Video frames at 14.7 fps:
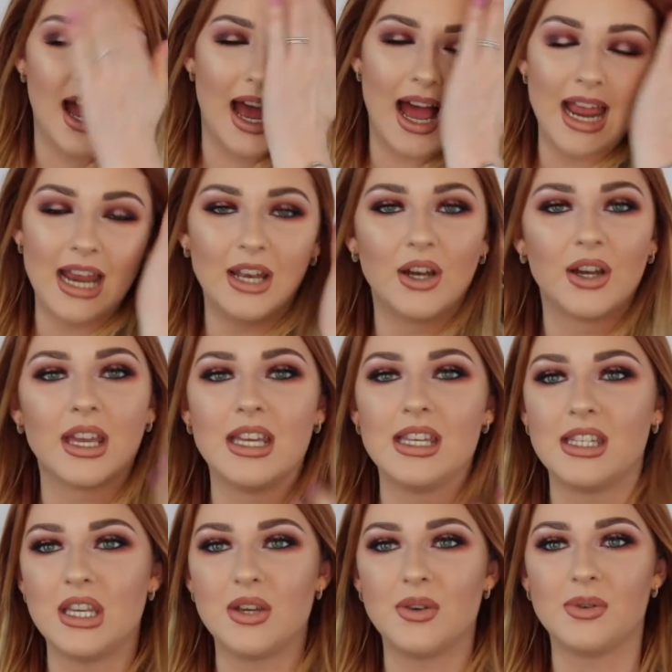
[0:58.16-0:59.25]
eye look
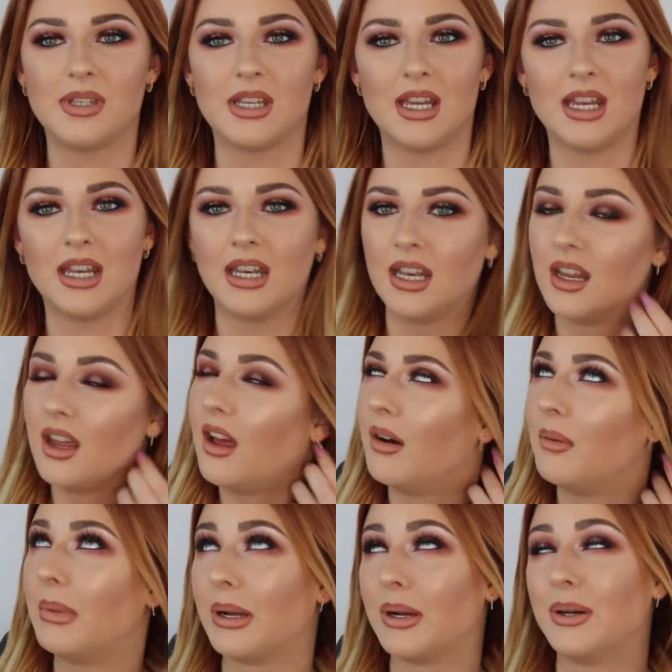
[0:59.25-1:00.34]
is using,
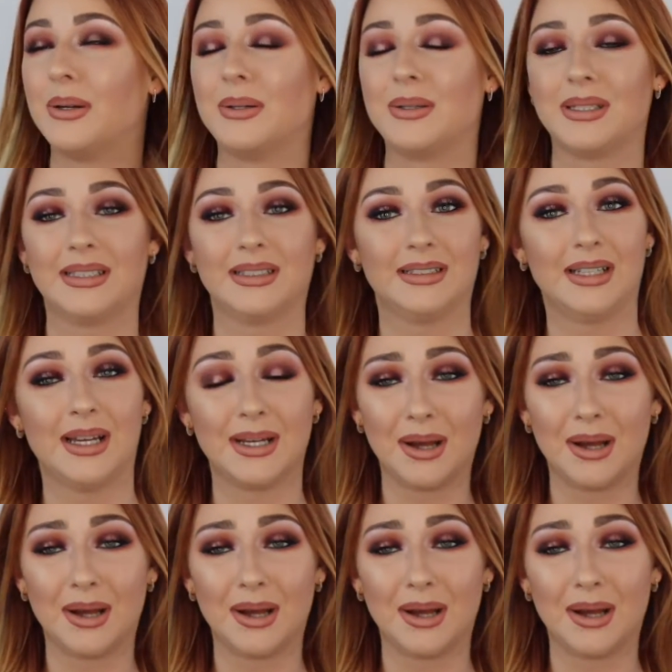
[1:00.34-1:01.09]
oh my god, I